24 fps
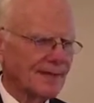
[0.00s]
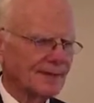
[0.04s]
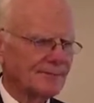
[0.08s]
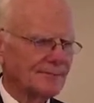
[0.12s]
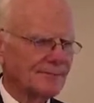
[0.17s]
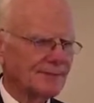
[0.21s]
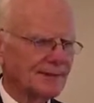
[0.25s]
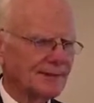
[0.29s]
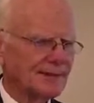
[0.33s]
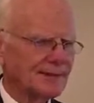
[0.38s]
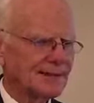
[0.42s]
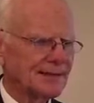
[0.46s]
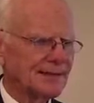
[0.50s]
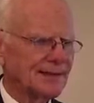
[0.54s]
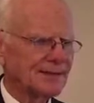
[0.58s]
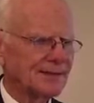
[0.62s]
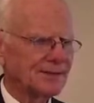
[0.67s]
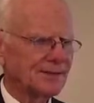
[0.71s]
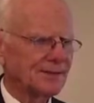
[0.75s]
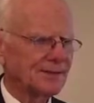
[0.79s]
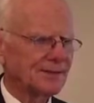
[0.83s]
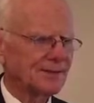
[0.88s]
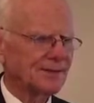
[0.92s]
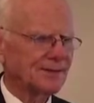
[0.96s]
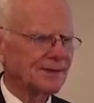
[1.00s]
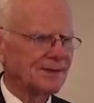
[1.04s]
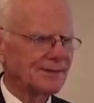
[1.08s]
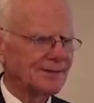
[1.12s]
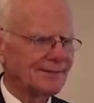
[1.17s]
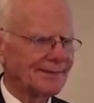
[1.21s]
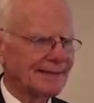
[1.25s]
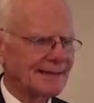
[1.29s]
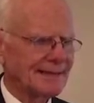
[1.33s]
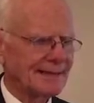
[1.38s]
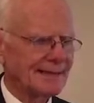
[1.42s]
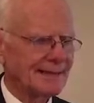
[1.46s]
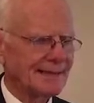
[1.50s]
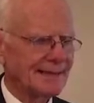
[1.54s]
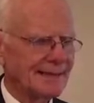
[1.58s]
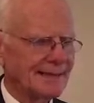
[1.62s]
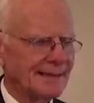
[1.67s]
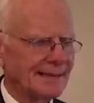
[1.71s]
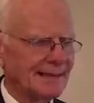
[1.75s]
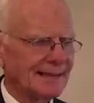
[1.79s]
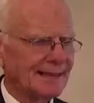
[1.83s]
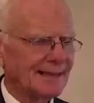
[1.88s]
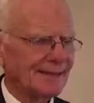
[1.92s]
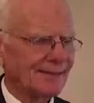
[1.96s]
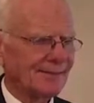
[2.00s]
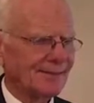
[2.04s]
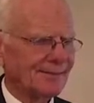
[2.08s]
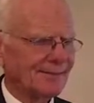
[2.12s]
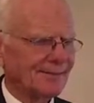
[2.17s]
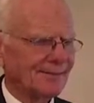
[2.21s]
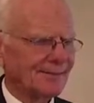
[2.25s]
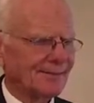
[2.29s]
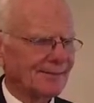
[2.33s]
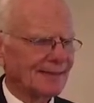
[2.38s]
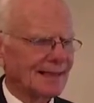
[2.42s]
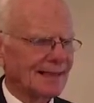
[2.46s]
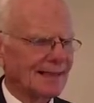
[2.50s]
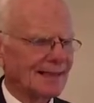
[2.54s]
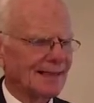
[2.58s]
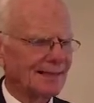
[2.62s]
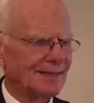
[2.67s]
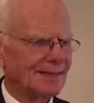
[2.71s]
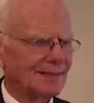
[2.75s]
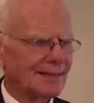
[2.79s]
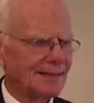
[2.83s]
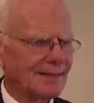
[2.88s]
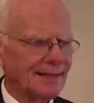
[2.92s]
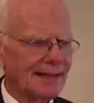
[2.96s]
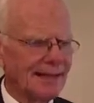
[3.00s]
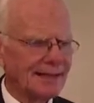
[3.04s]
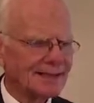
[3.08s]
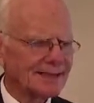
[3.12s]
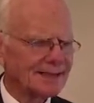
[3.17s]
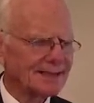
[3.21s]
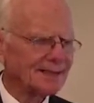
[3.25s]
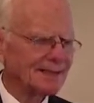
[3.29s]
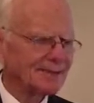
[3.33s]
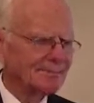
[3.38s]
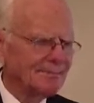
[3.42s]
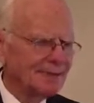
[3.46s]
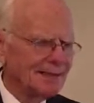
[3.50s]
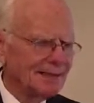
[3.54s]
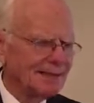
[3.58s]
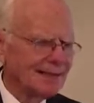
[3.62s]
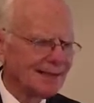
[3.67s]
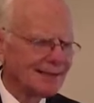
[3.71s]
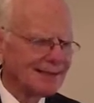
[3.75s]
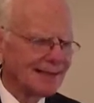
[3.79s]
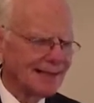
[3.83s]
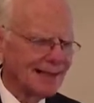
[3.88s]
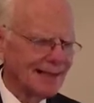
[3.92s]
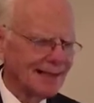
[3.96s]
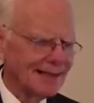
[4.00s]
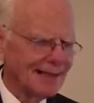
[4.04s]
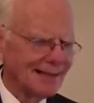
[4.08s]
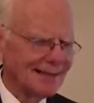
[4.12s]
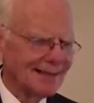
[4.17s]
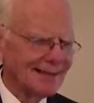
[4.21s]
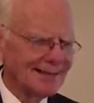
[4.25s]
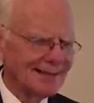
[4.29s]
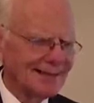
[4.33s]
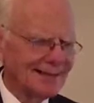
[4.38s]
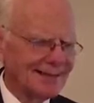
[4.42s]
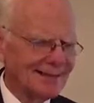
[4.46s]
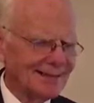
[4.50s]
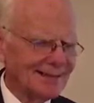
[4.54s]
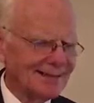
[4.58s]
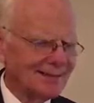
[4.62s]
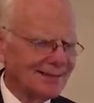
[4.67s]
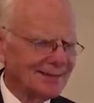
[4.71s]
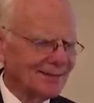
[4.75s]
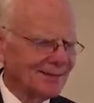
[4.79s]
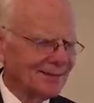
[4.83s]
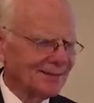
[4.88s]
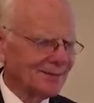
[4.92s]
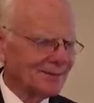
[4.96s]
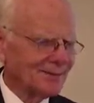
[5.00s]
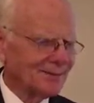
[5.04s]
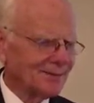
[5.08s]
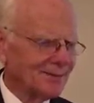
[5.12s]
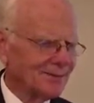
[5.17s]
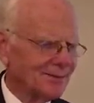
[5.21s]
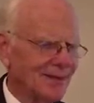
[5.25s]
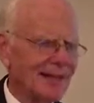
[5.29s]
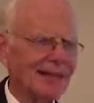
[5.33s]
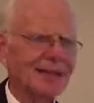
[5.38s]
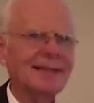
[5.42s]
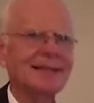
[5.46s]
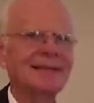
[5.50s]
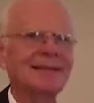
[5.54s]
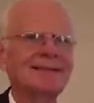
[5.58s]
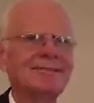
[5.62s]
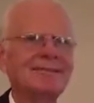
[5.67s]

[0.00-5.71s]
verses 2 and 3. "And the Lord answered me and said, Write the